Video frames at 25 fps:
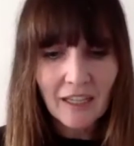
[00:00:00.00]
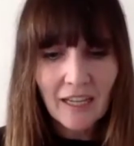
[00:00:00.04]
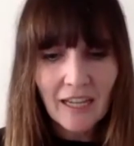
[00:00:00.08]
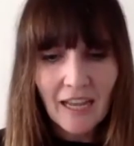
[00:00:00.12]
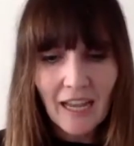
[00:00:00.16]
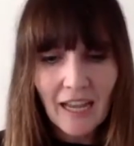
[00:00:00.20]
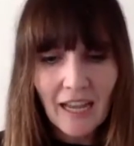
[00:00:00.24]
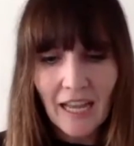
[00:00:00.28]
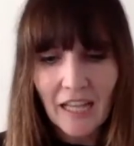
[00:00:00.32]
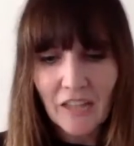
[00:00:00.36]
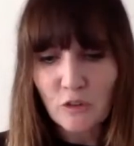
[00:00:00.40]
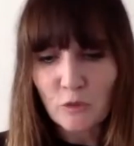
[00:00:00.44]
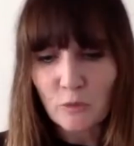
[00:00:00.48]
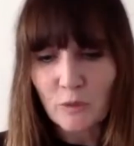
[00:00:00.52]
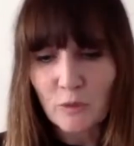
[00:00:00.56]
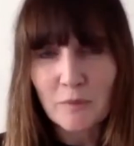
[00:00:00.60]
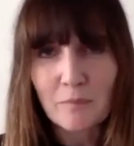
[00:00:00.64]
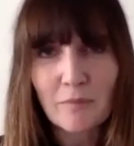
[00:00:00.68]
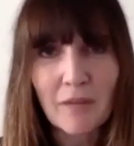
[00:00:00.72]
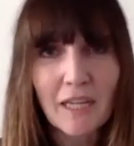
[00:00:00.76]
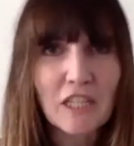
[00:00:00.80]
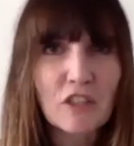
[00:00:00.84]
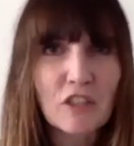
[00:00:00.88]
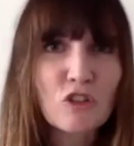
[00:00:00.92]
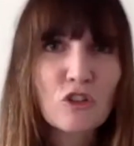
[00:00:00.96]
and we
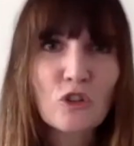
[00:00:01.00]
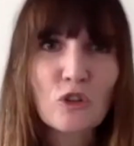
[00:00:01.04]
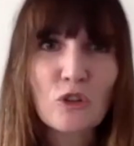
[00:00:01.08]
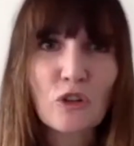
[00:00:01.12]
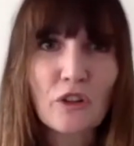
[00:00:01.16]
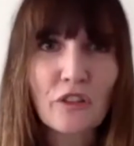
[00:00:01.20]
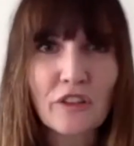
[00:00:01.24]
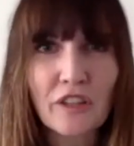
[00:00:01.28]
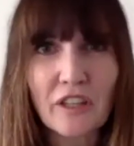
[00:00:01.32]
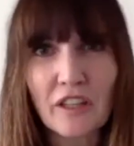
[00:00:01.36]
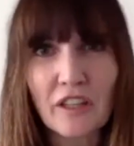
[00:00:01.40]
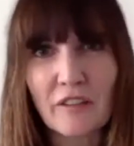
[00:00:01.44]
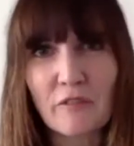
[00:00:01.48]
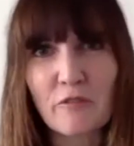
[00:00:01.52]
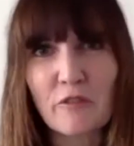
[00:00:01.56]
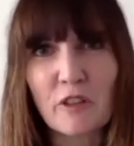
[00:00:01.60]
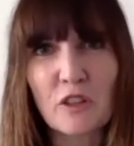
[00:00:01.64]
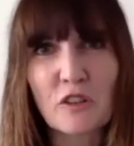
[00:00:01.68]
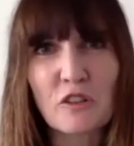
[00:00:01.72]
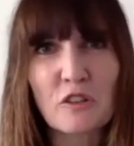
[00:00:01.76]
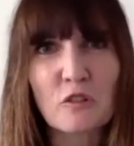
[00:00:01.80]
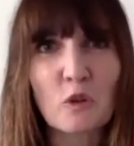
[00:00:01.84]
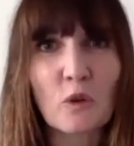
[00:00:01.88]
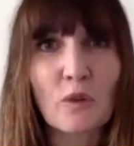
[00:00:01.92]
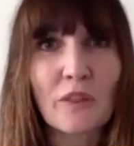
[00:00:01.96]
made sure that
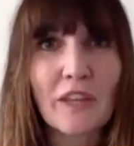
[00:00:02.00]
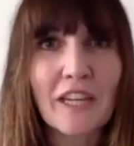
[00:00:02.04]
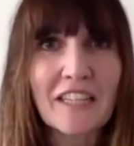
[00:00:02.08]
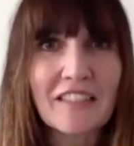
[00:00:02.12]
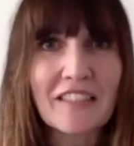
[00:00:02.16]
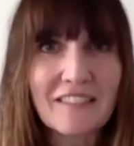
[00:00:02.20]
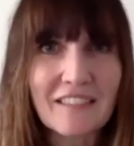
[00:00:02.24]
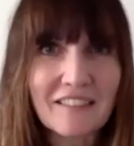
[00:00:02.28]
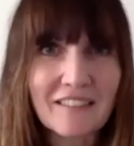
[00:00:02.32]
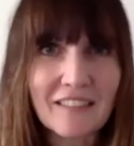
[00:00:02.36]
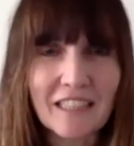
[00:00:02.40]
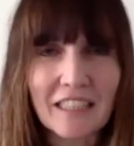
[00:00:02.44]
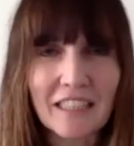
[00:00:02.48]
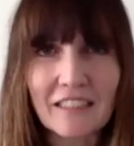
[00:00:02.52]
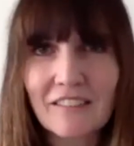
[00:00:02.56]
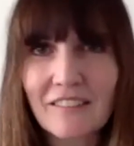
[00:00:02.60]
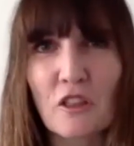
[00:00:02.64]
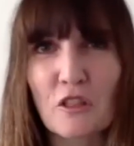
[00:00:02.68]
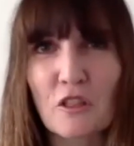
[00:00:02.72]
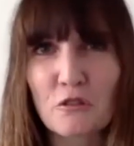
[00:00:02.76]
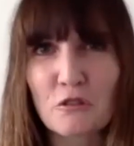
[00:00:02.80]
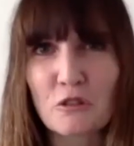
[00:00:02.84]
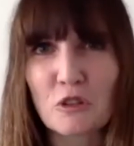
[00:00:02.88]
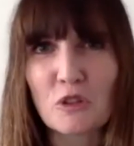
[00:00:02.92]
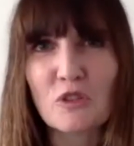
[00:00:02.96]
first of all they did it
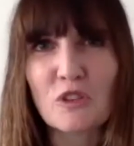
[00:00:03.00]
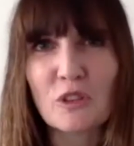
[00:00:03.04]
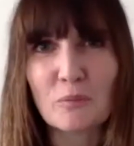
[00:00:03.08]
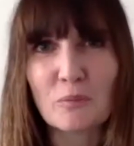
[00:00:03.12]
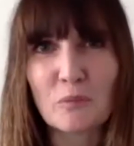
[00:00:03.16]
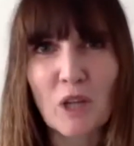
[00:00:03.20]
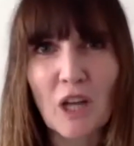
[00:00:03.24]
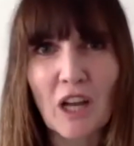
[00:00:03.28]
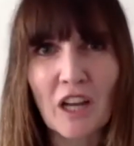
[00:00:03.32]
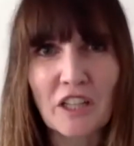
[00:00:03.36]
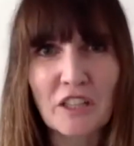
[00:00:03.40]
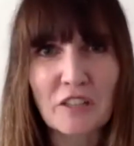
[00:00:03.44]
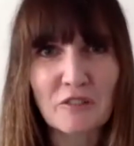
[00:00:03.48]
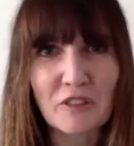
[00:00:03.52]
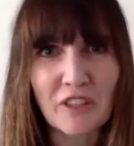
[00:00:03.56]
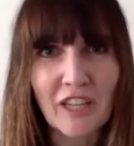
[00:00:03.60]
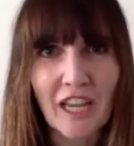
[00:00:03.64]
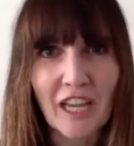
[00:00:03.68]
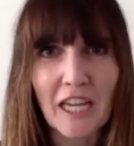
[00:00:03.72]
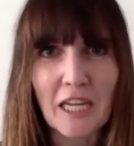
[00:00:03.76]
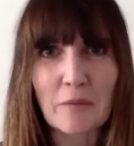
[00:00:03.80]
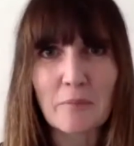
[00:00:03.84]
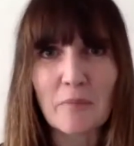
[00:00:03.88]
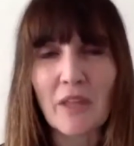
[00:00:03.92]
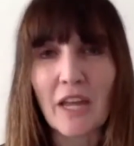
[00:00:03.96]
through some kind of
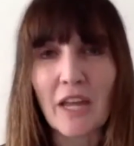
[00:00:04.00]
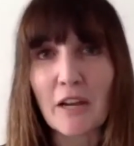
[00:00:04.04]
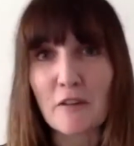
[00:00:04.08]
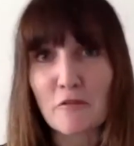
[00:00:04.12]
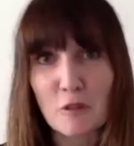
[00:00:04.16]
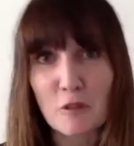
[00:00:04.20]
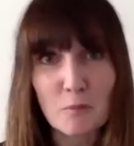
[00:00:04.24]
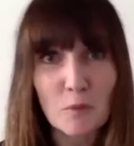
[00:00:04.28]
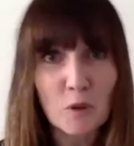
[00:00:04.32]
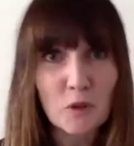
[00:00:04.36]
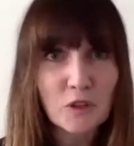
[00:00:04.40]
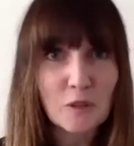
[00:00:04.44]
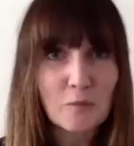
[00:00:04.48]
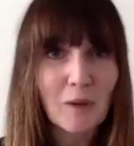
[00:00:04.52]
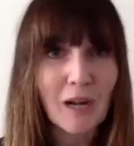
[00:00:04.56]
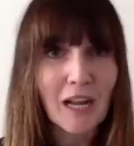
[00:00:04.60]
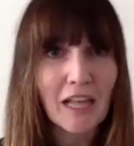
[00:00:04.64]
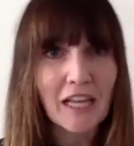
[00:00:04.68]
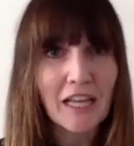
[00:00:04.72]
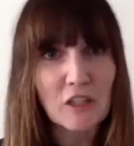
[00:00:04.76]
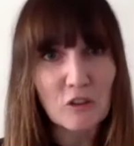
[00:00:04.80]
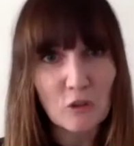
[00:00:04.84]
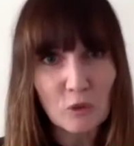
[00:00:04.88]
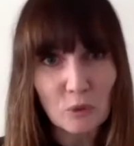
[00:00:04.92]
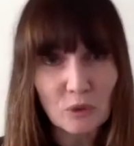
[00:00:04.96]
game that everybody
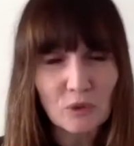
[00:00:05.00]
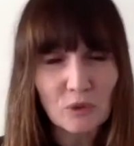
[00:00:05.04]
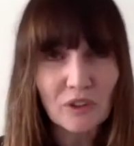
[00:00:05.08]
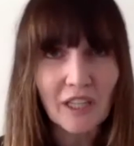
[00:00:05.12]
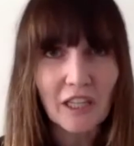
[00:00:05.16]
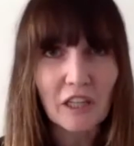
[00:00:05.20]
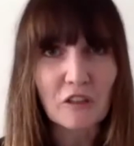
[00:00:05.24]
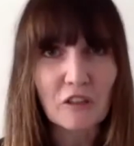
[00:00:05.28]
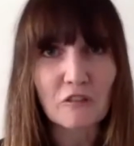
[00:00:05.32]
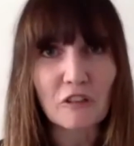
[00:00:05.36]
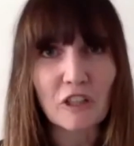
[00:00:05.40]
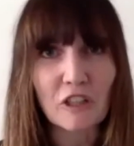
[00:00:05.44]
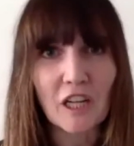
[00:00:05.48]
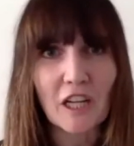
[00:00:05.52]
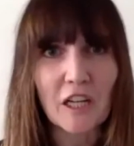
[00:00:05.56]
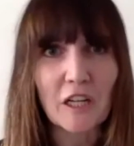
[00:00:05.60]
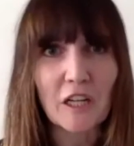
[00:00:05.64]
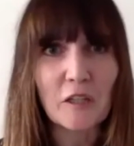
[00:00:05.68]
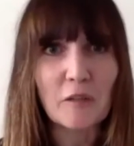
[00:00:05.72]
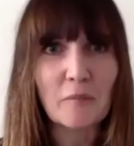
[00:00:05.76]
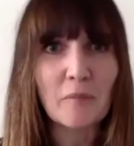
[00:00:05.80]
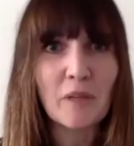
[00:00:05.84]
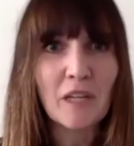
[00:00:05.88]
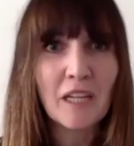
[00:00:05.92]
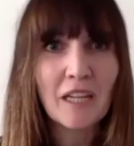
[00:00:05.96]
played all together at
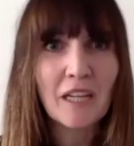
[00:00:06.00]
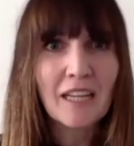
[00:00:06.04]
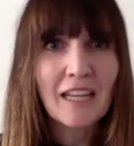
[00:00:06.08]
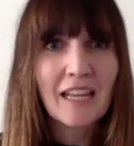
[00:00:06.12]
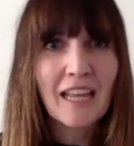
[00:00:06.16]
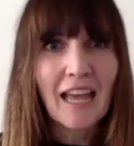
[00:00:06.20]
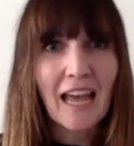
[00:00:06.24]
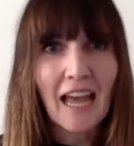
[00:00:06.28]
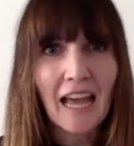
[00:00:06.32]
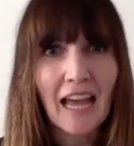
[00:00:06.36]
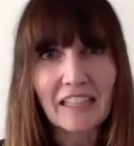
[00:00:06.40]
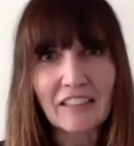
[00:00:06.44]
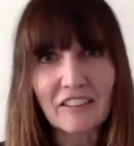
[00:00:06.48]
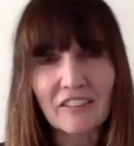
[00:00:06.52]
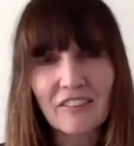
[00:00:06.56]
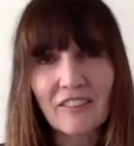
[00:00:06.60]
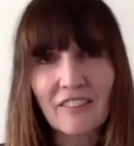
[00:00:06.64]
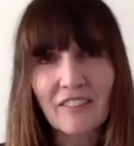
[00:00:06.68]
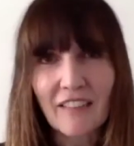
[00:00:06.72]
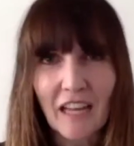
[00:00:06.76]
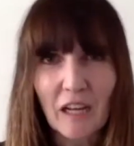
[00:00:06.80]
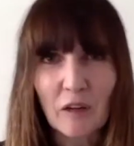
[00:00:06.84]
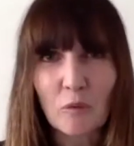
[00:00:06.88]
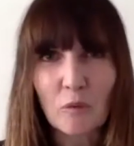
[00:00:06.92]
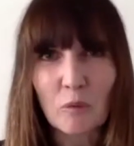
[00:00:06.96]
home, and
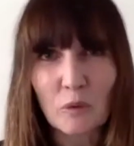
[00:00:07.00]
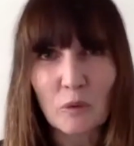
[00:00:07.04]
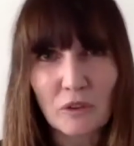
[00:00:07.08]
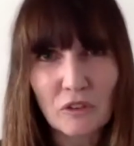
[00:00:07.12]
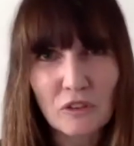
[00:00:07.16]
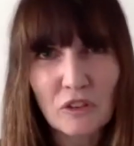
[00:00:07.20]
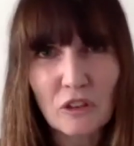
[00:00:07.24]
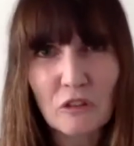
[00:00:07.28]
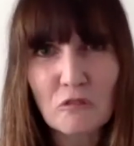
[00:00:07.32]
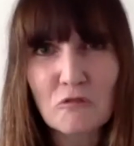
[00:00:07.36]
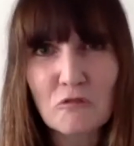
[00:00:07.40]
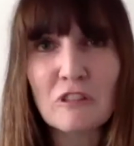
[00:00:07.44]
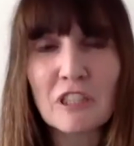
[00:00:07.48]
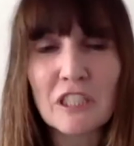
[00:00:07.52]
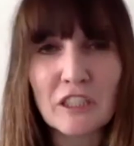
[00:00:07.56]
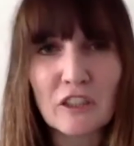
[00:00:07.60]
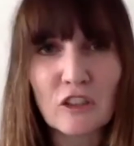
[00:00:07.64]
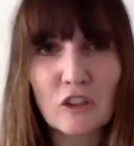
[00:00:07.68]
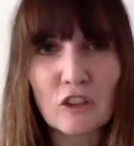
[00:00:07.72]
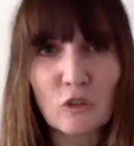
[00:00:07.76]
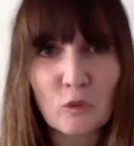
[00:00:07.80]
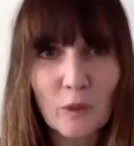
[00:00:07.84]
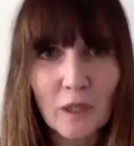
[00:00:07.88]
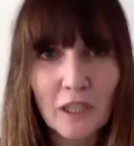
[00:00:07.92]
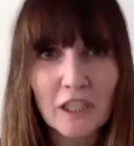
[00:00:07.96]
that was a really
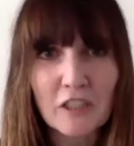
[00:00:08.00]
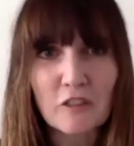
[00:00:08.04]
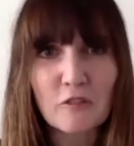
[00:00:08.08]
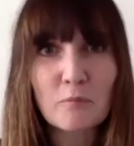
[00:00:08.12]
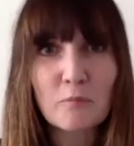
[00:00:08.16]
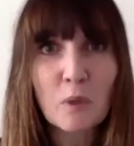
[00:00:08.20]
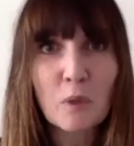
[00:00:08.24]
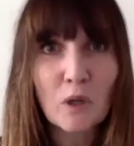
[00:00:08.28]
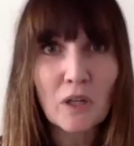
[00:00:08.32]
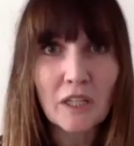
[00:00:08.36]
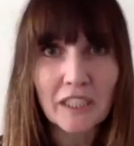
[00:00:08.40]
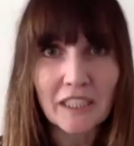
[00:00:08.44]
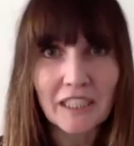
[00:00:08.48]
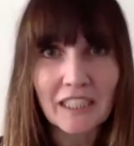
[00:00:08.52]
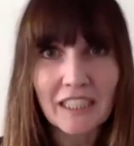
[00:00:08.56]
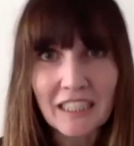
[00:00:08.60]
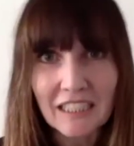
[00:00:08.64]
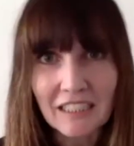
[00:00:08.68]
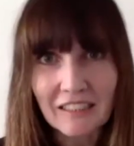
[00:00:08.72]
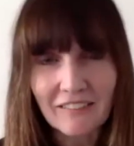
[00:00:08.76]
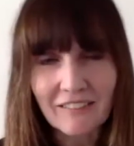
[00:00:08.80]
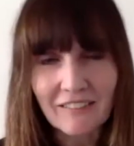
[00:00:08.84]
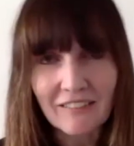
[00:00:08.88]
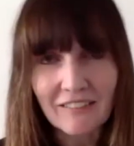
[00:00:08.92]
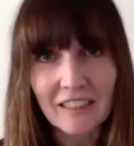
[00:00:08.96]
good way of pulling the
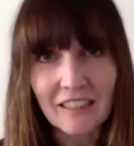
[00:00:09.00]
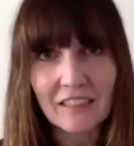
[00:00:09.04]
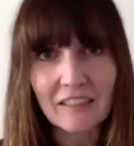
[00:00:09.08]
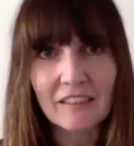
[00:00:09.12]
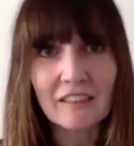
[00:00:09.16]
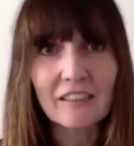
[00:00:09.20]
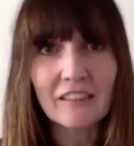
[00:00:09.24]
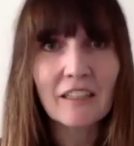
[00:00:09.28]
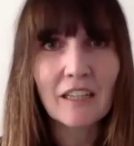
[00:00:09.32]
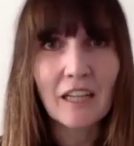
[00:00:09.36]
kids in.